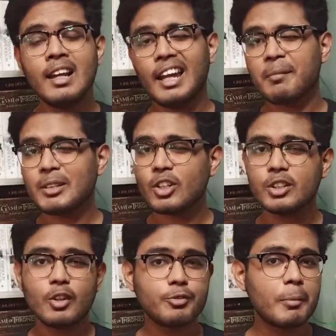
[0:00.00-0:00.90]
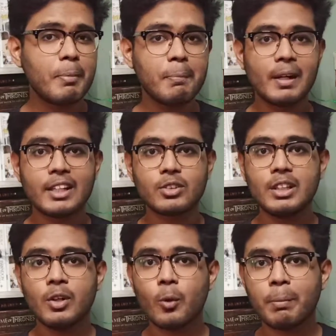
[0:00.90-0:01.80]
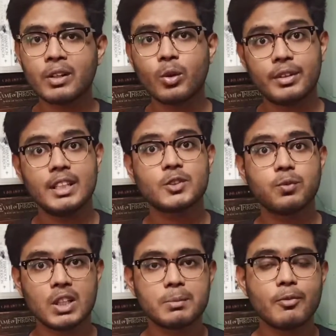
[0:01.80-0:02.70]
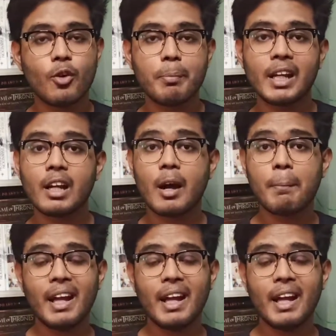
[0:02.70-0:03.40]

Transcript: Like majority of the people actually open Goodreads first before picking up